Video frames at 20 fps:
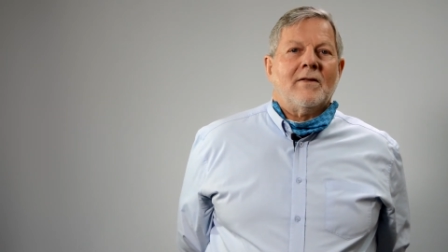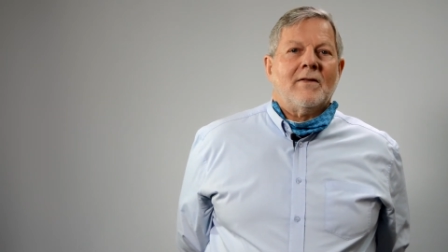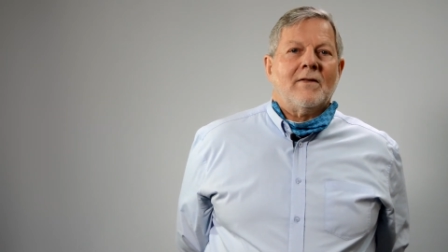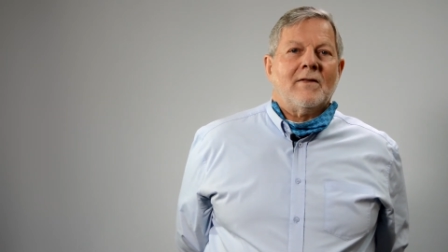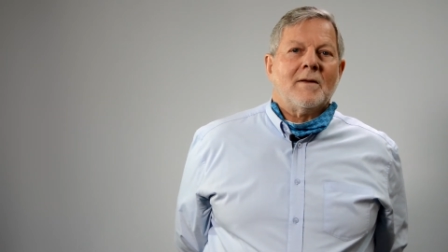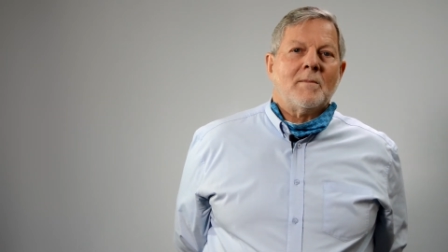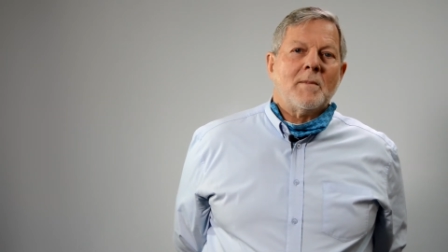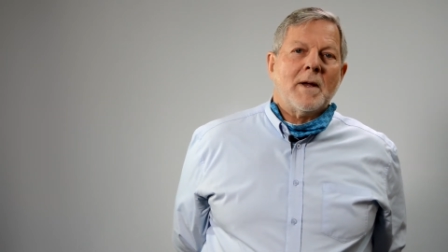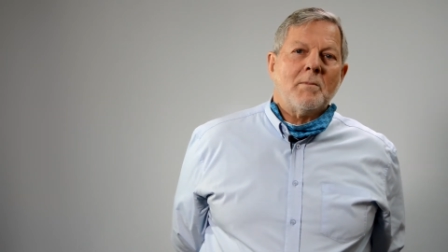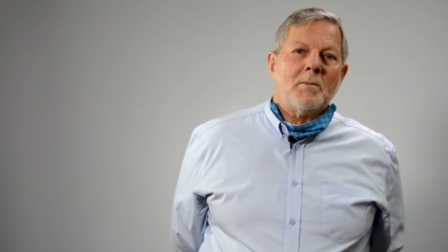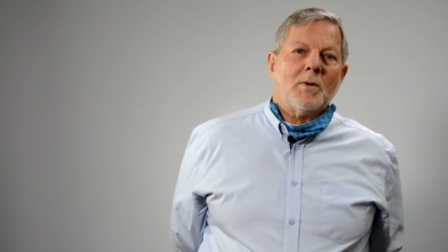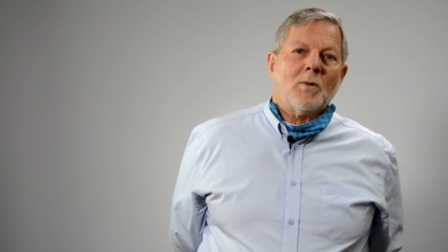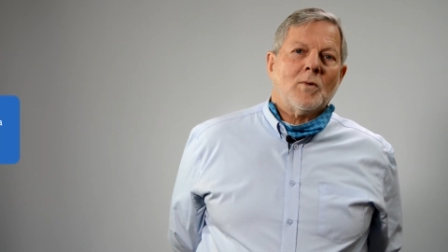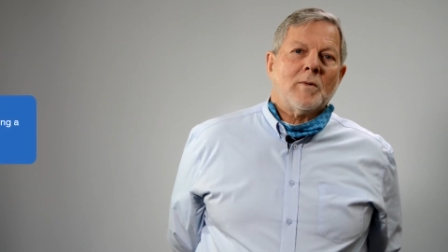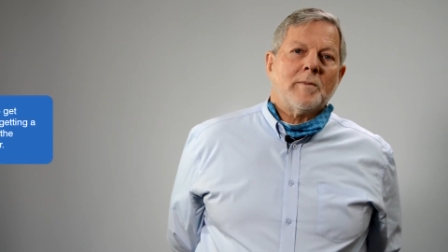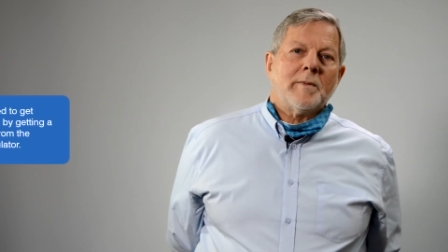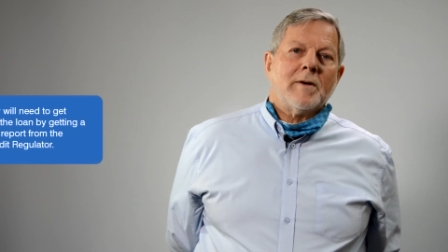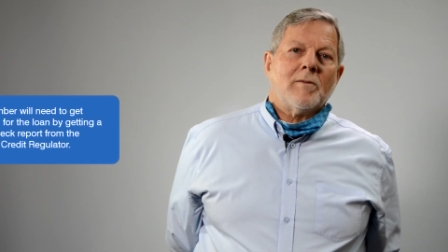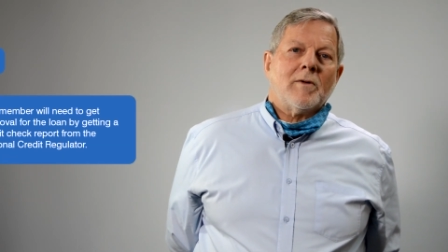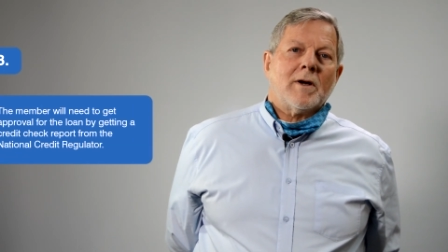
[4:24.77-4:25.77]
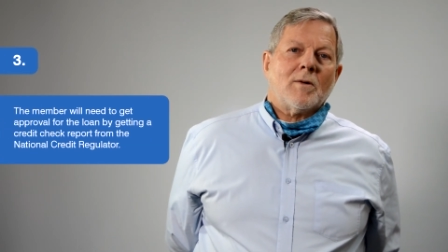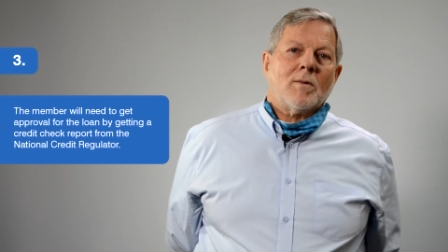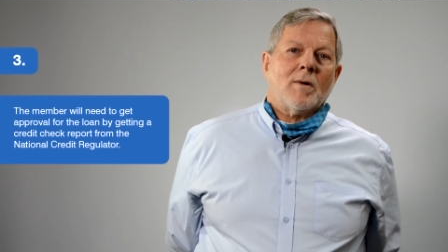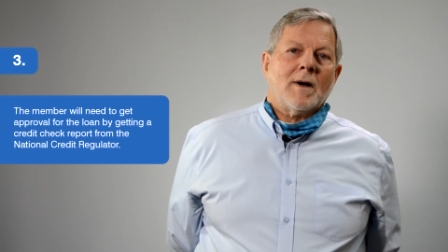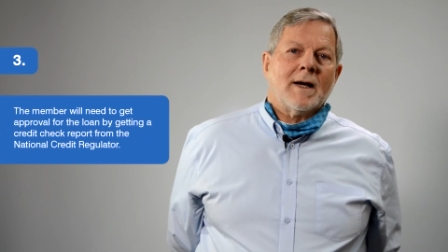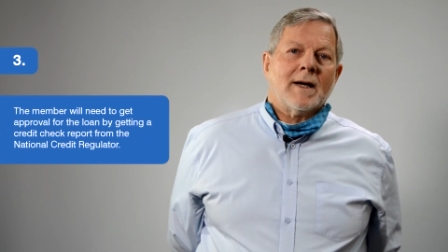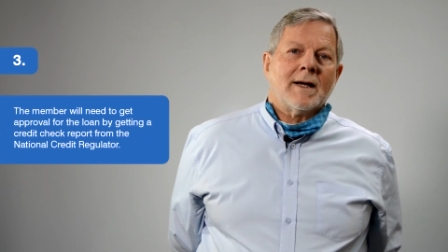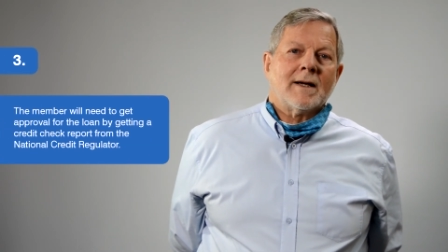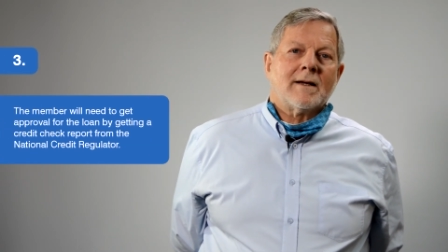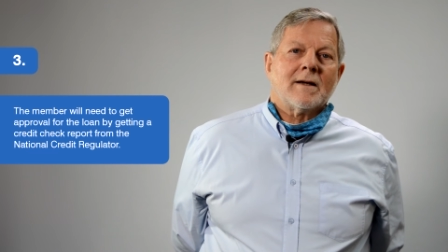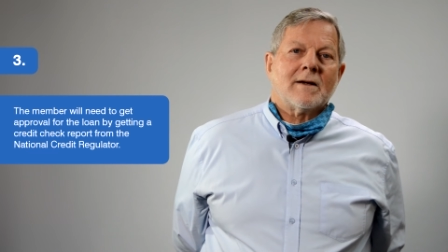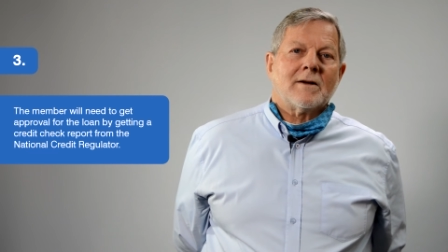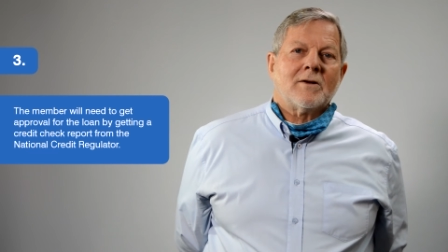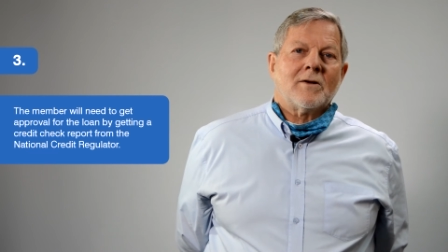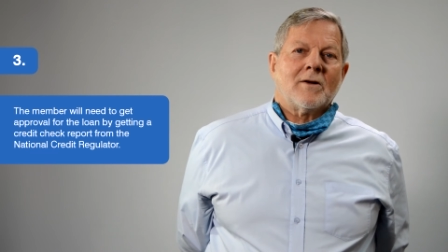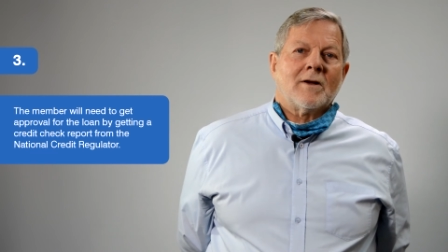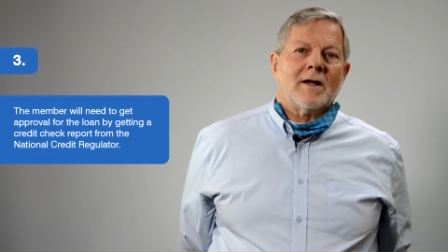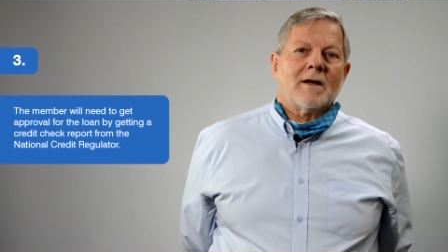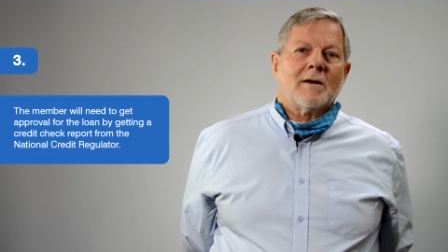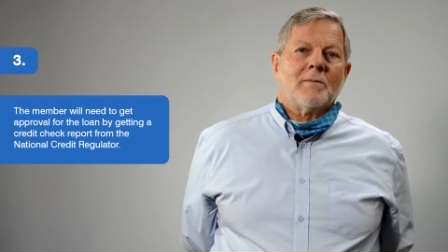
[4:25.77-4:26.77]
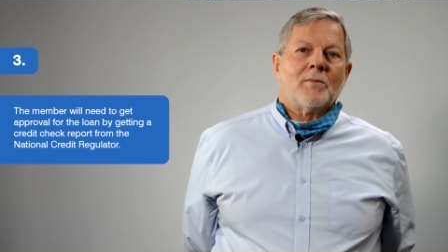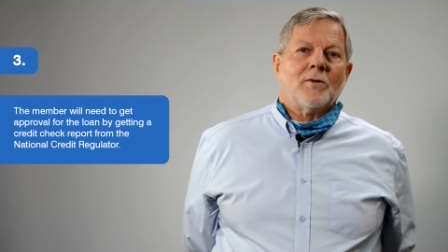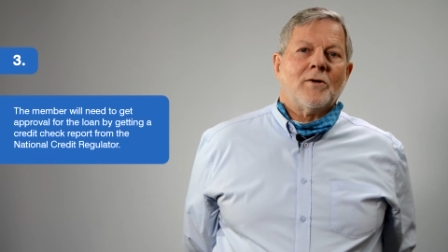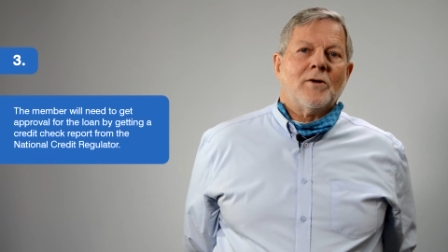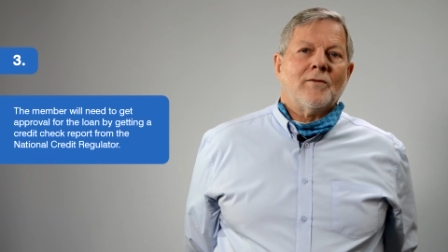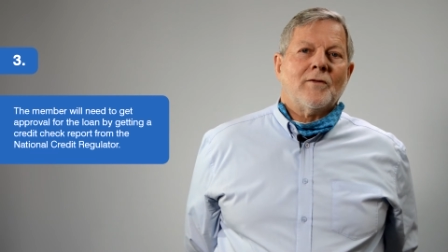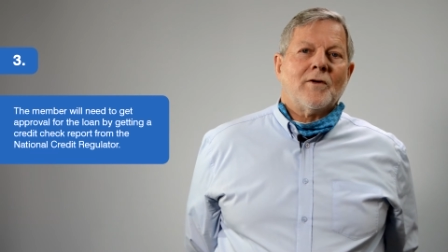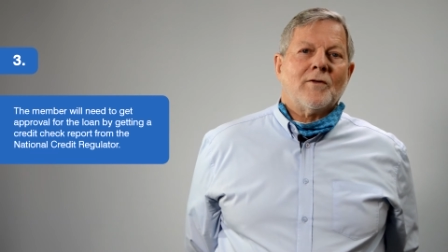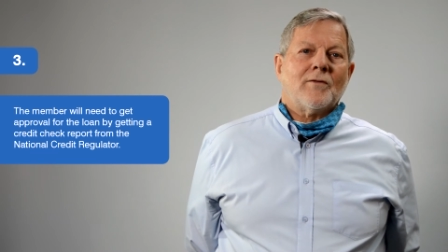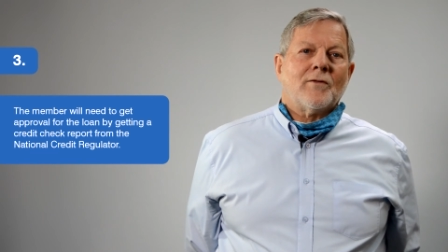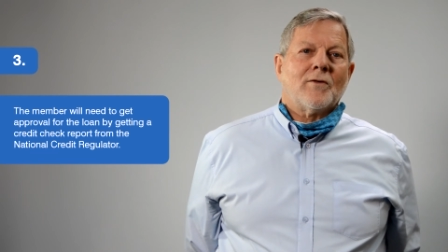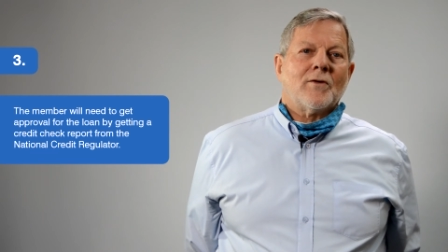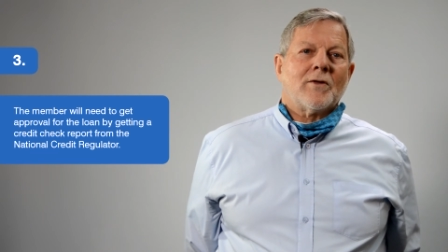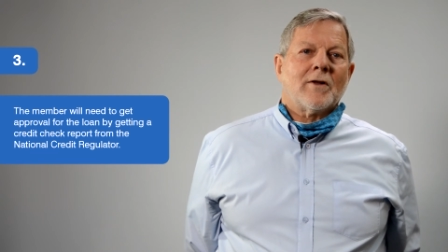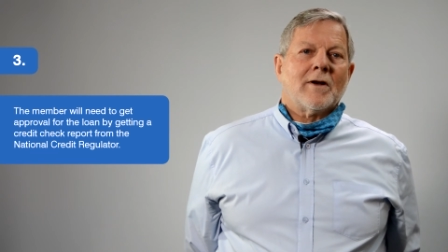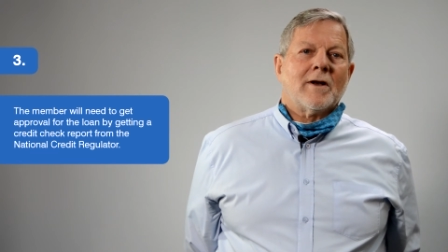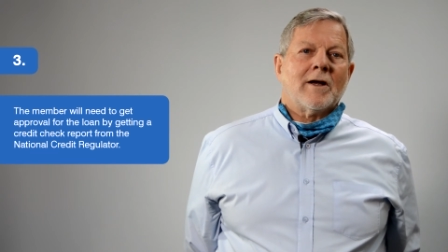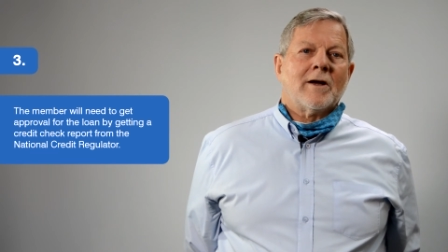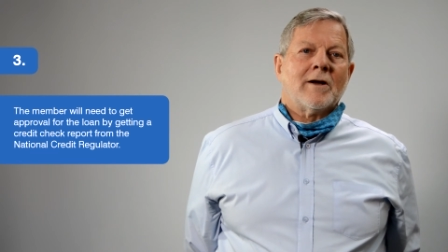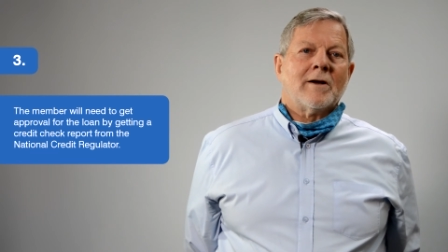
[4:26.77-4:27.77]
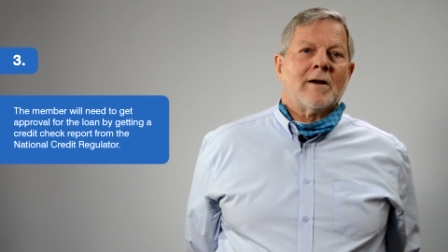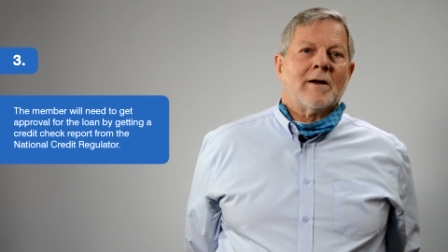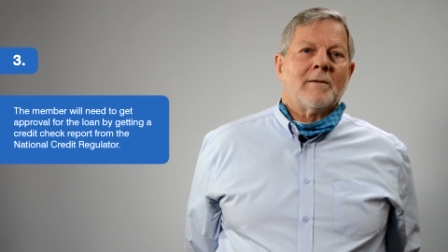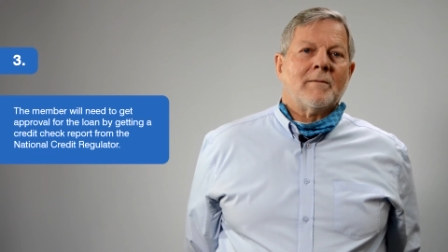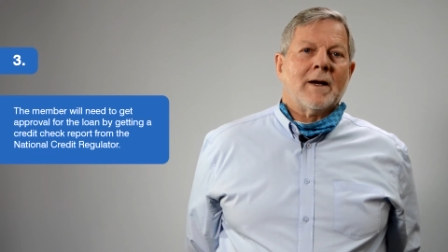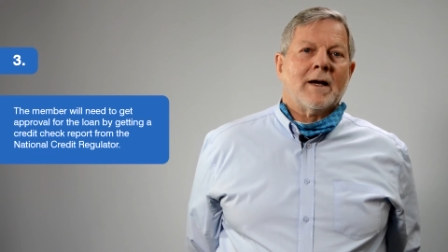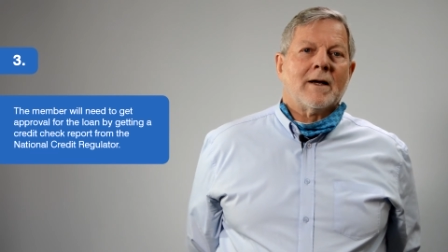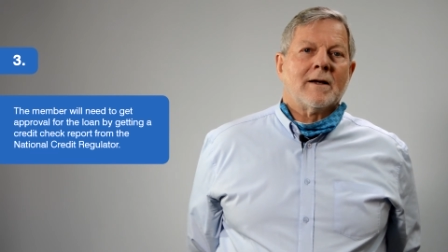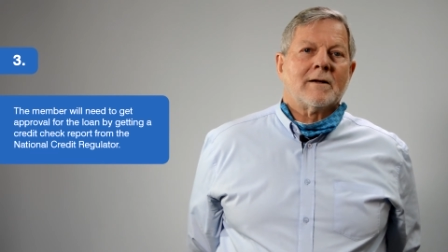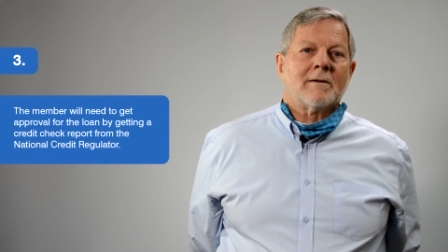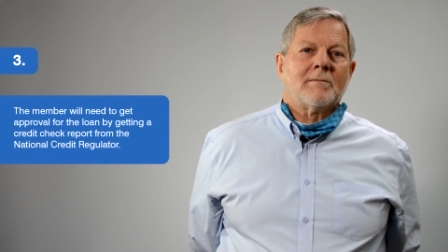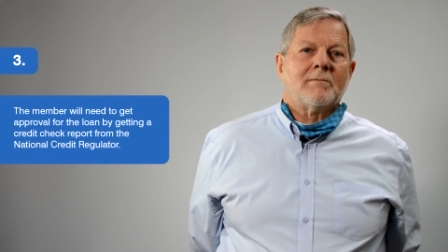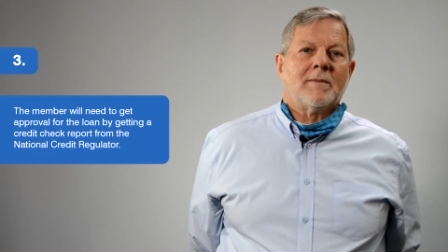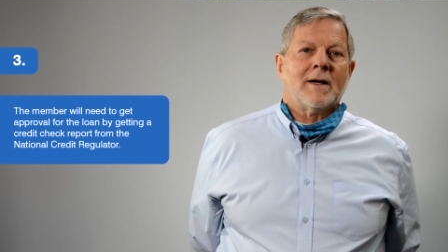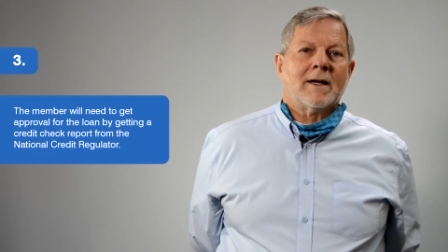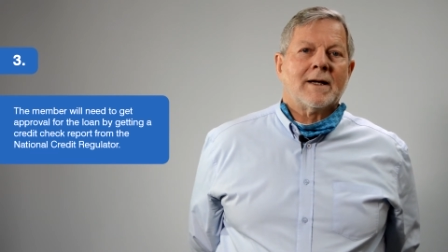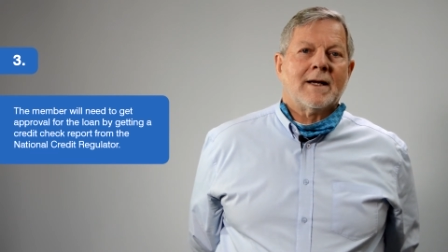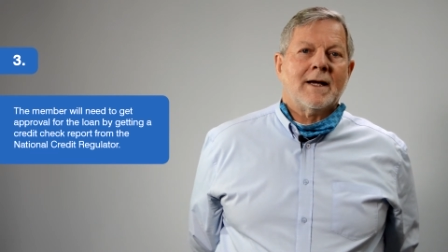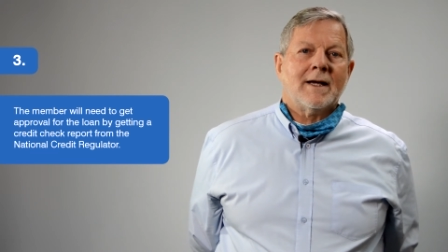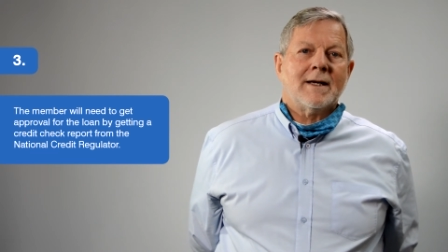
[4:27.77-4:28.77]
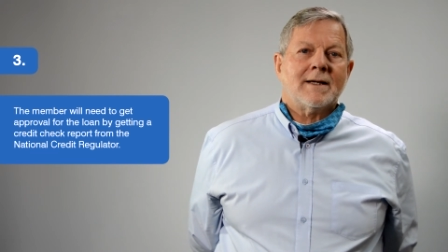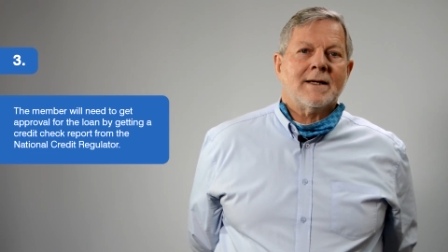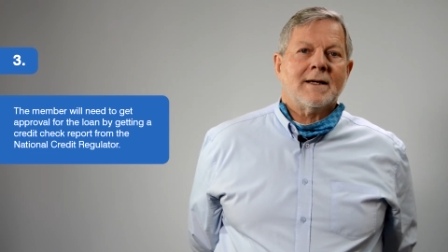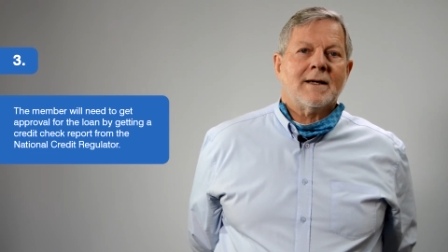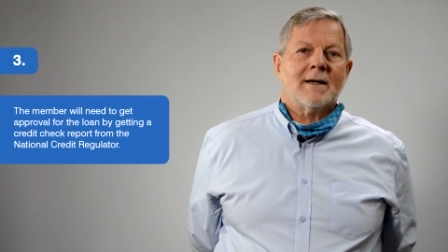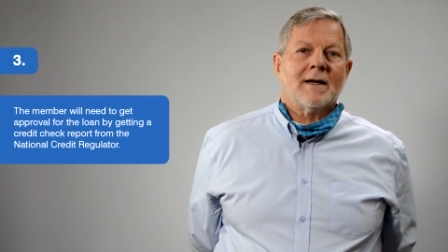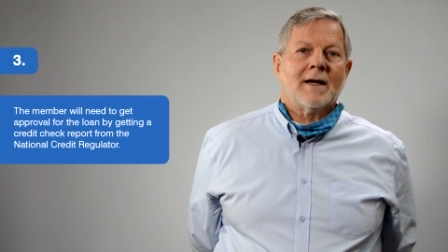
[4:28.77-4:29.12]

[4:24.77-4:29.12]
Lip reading: The member will be required to get approval for the loan amount by getting